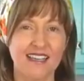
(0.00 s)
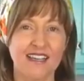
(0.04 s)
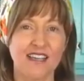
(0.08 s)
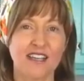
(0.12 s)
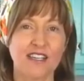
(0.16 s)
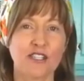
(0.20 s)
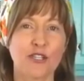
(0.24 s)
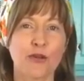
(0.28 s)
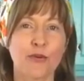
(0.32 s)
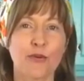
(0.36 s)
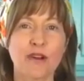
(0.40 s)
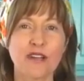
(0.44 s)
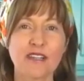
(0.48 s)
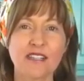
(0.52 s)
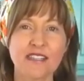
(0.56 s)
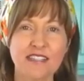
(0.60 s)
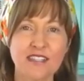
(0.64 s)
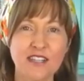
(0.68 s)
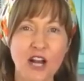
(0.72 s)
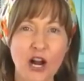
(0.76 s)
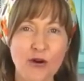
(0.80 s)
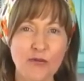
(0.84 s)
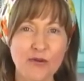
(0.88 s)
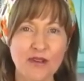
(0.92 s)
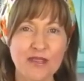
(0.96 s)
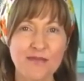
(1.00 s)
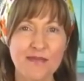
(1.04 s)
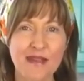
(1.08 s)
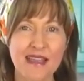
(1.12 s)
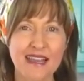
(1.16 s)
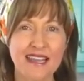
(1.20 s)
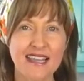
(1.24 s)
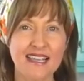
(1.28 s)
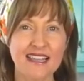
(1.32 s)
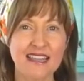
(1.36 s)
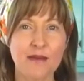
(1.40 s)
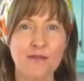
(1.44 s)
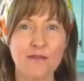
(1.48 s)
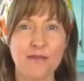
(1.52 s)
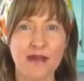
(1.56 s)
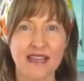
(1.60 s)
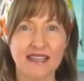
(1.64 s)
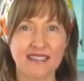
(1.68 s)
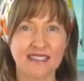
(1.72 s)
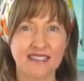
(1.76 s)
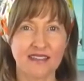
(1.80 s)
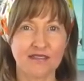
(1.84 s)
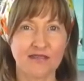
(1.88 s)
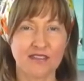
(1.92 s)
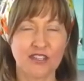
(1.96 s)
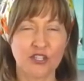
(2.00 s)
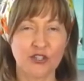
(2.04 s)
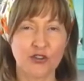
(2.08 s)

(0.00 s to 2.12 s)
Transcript: So we're going to start with making the base of the